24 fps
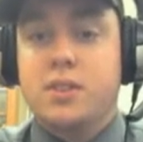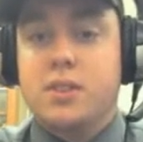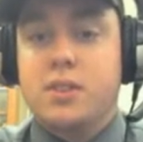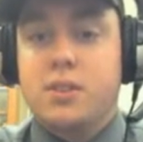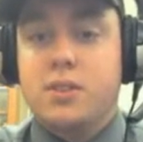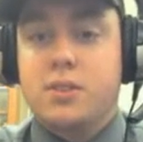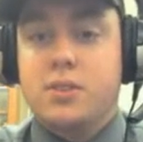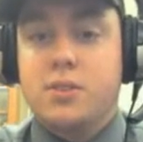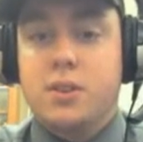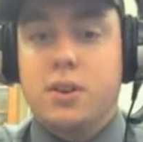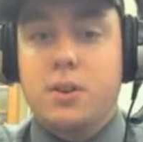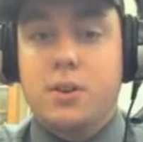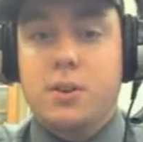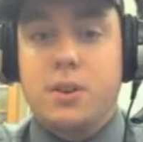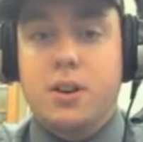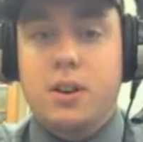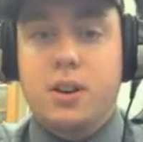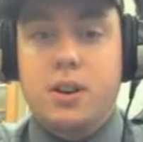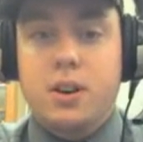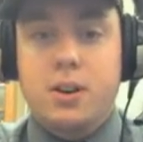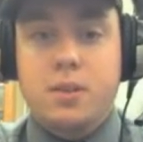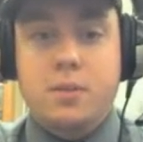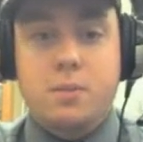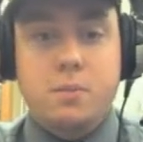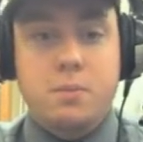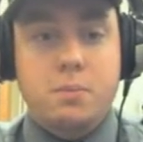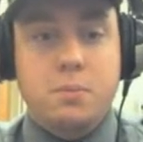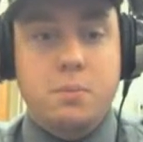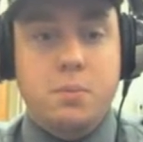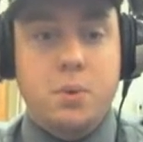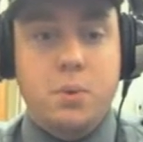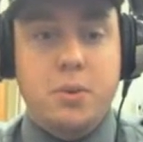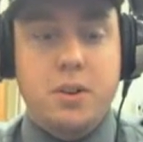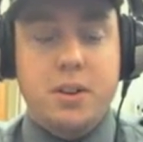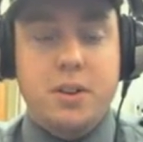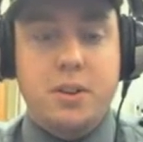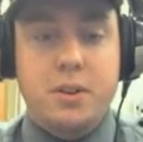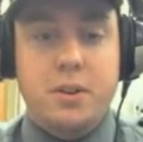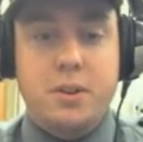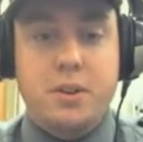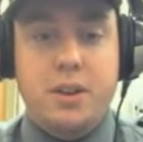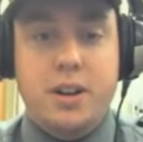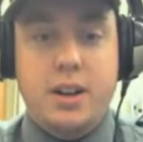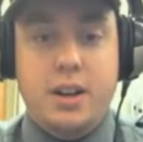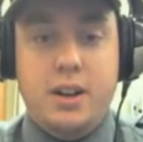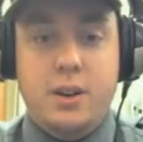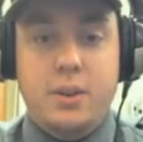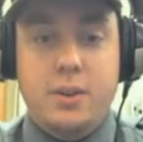So what we're going to
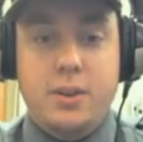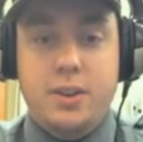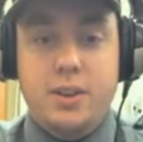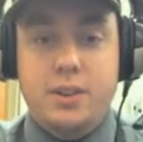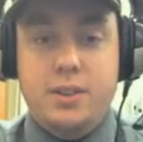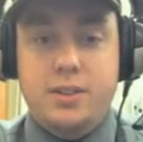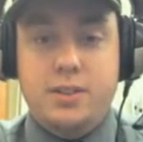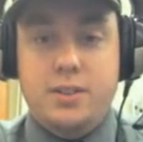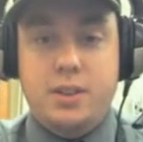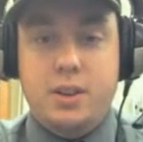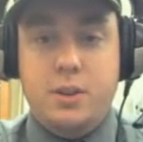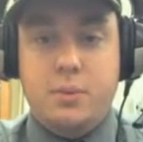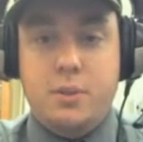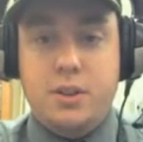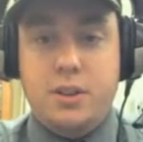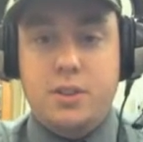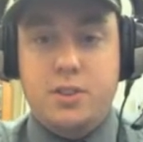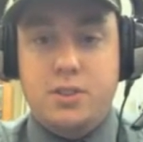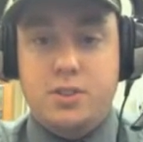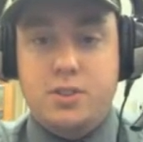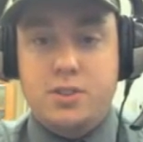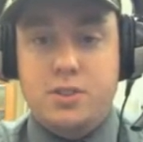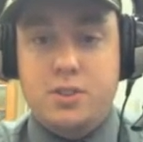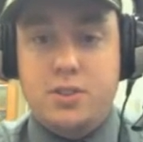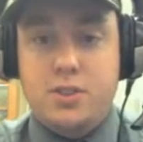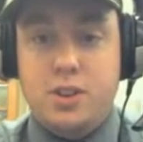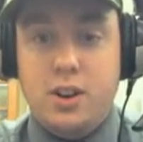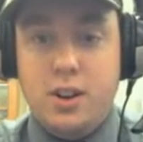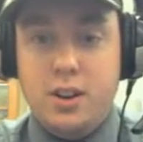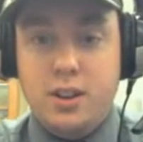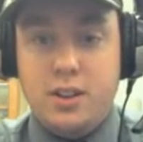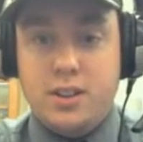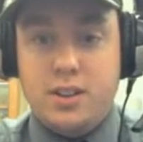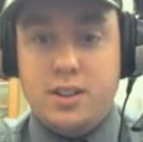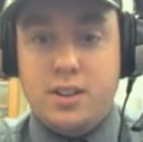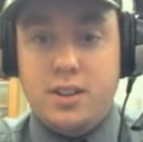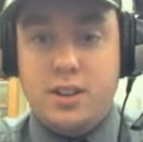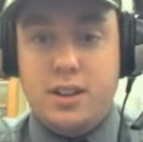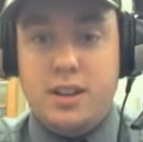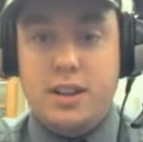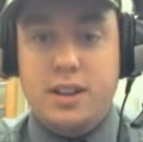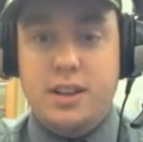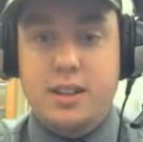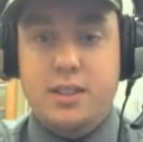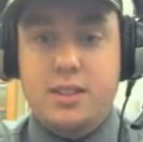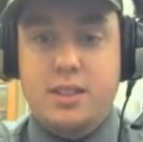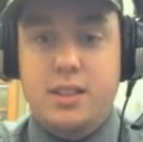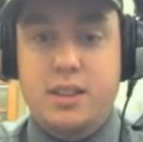do now is we're going to start
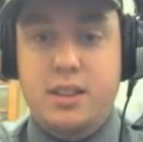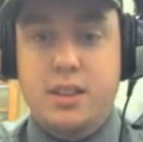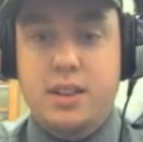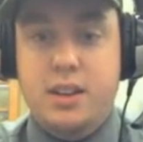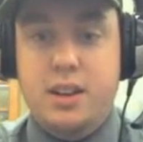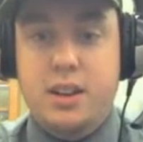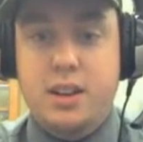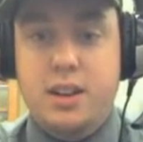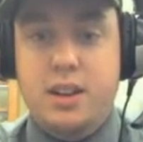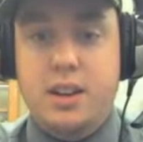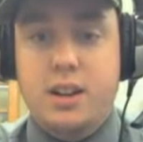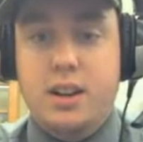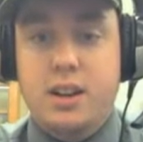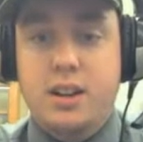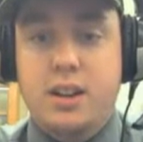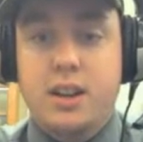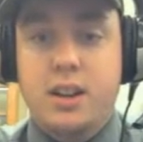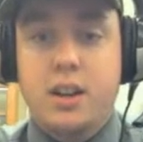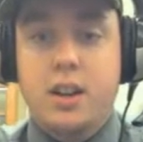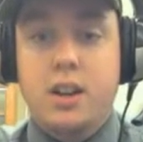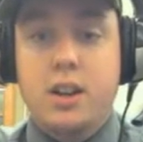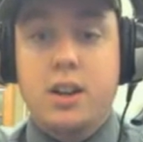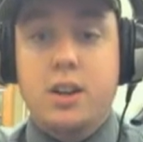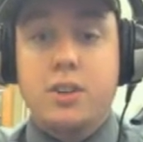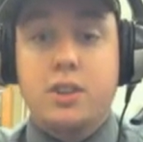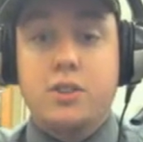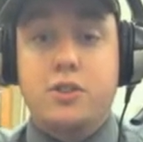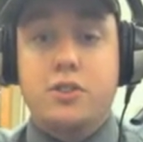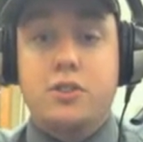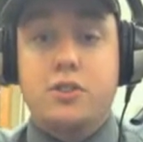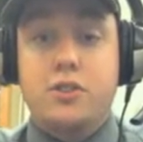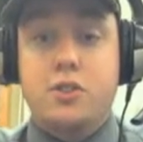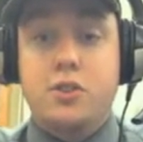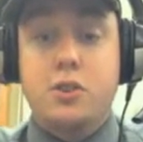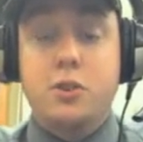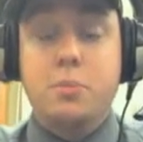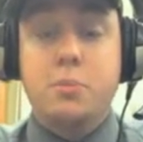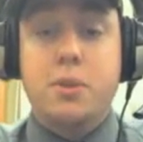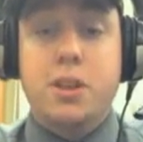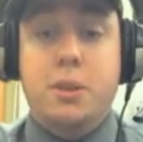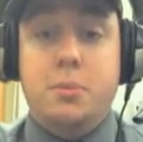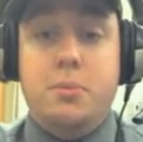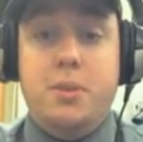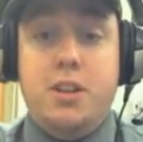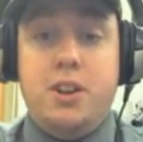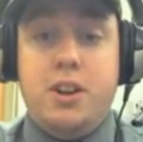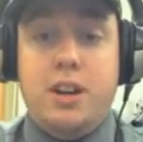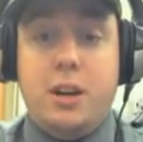at the 2
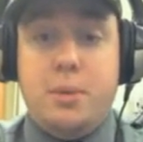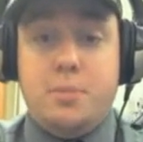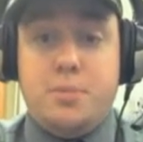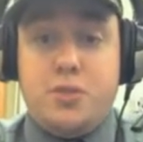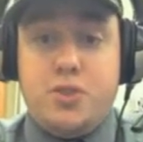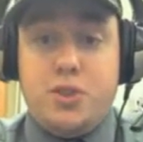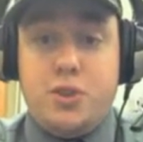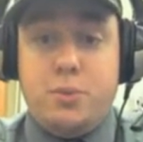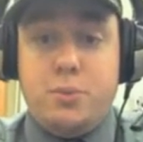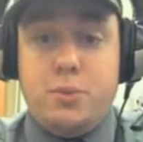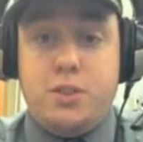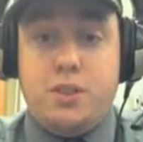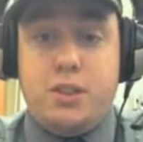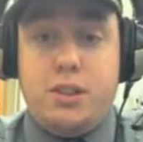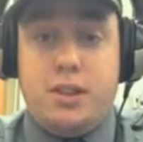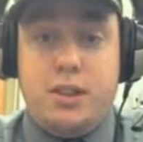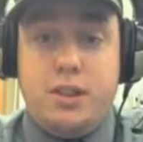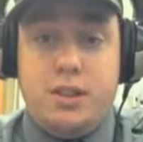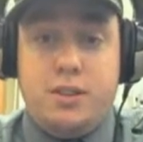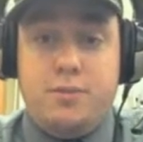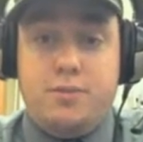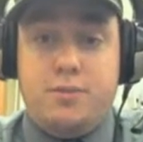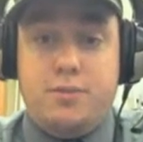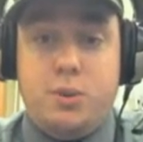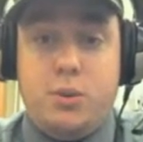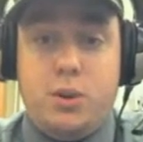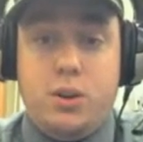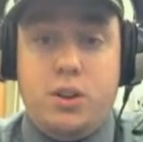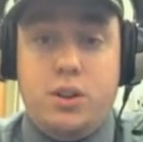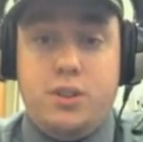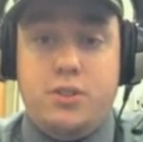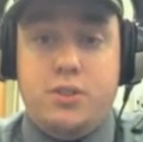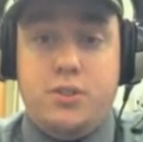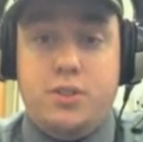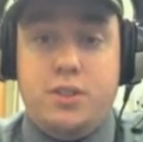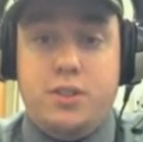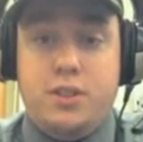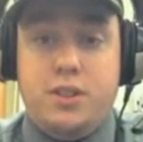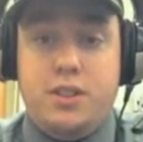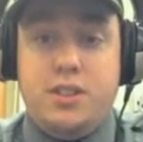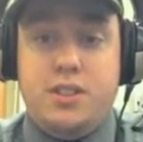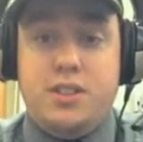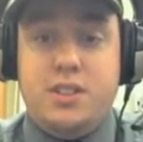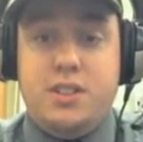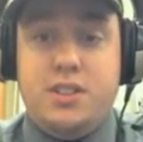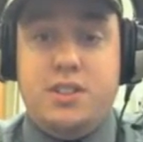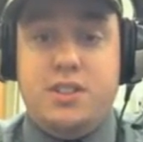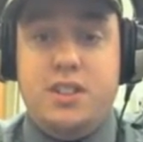millimeter aperture with our
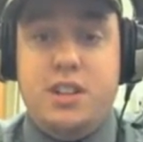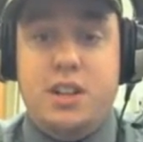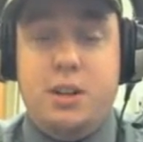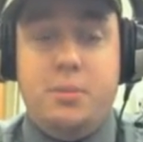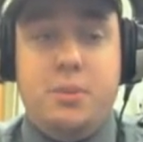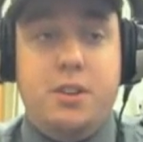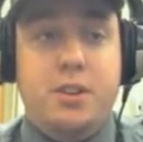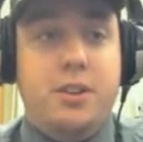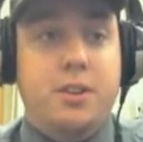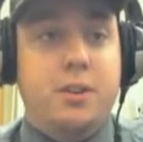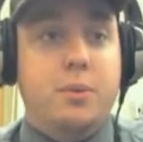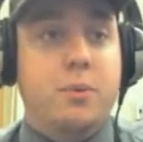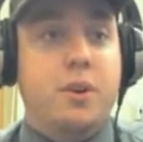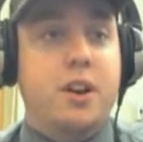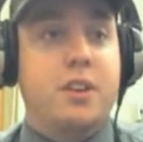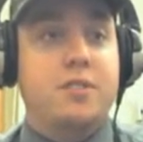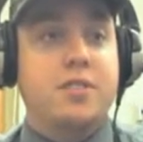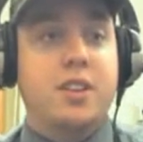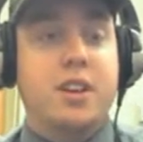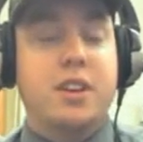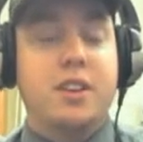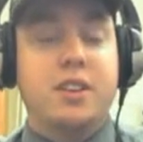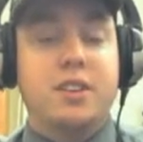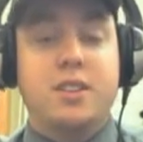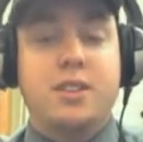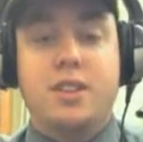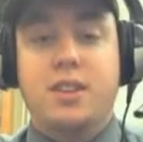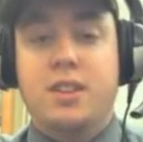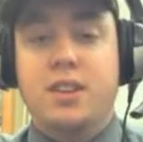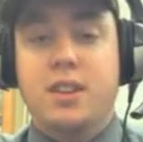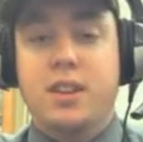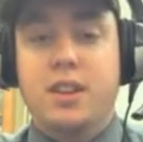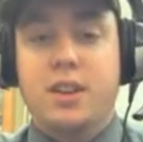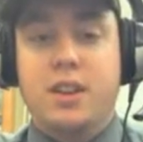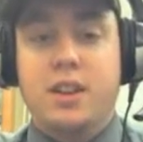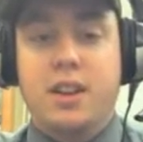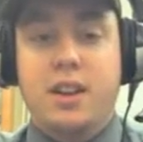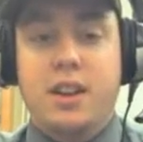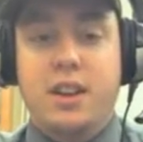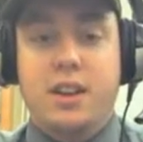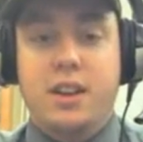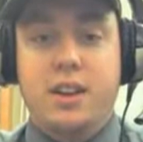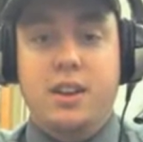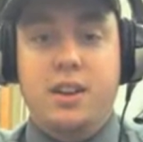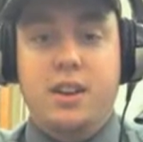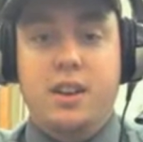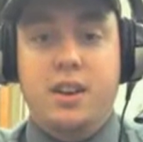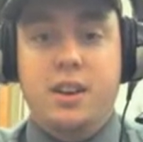436 nanometer wavelength.
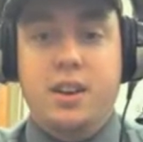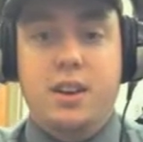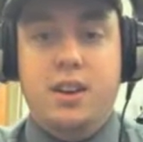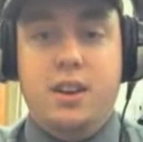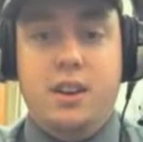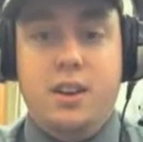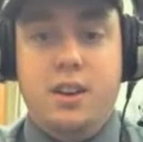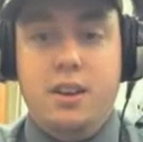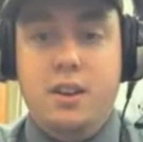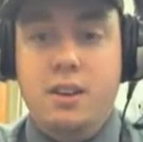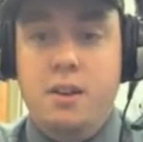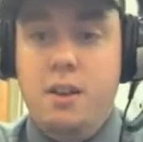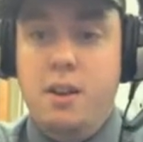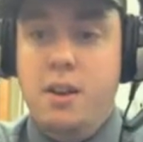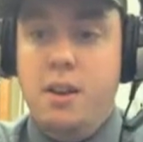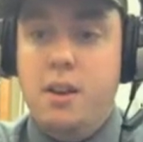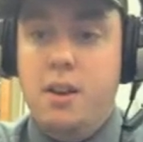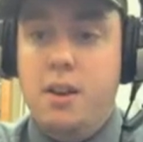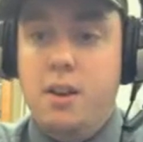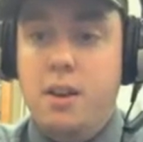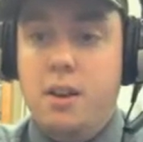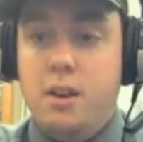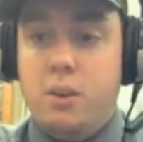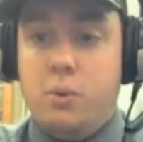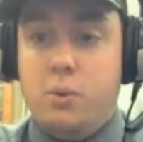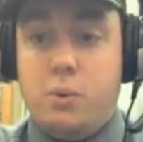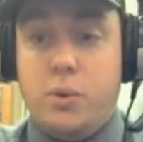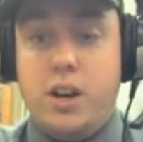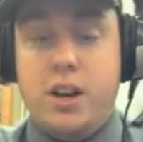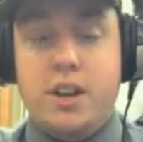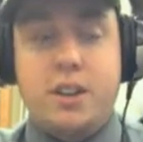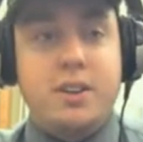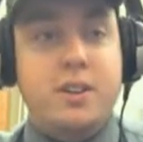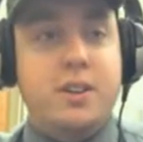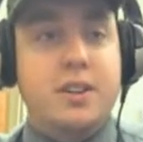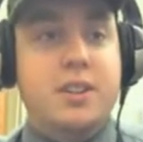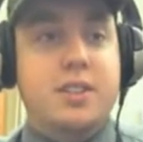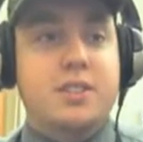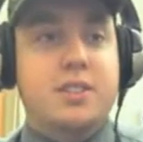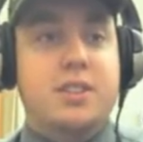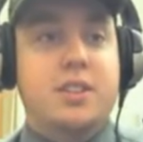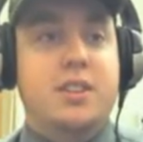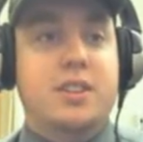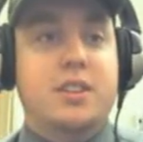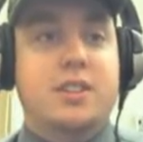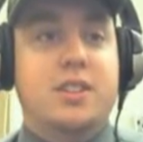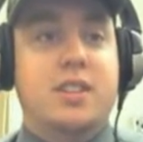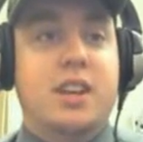And Ryder is
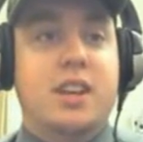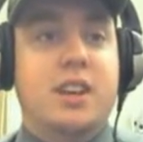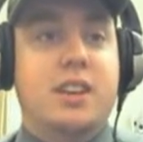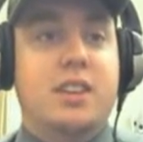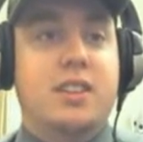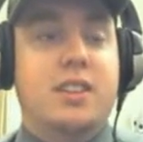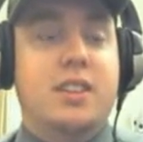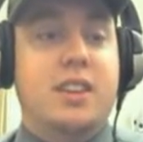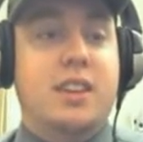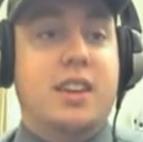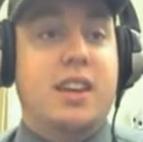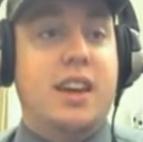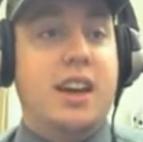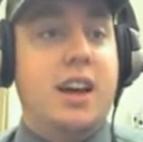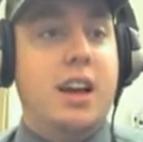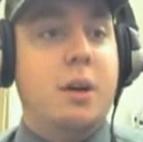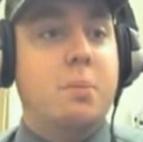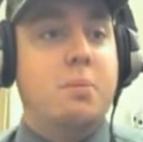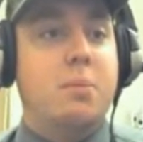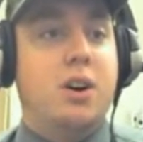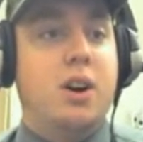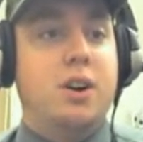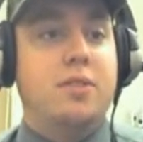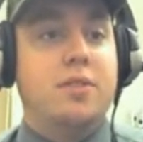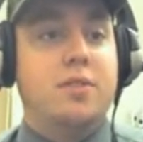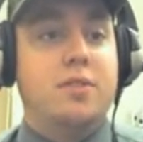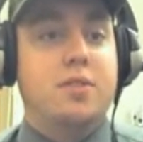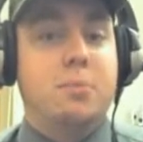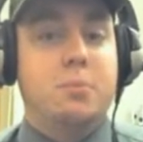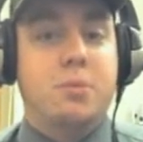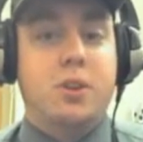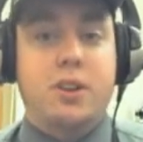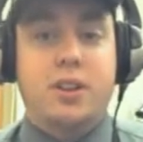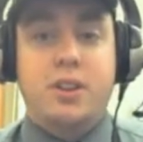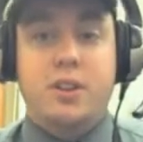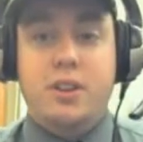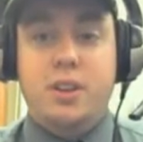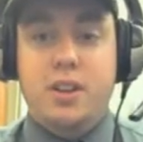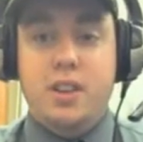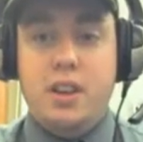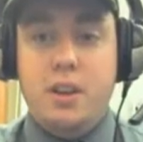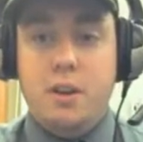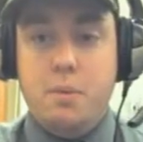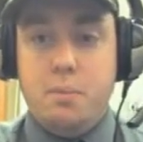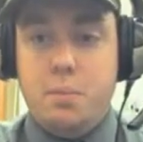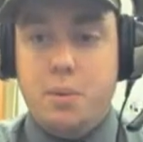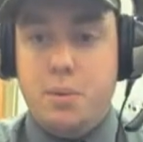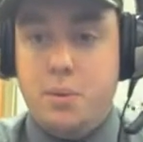going to take the cap off of the mercury lamp.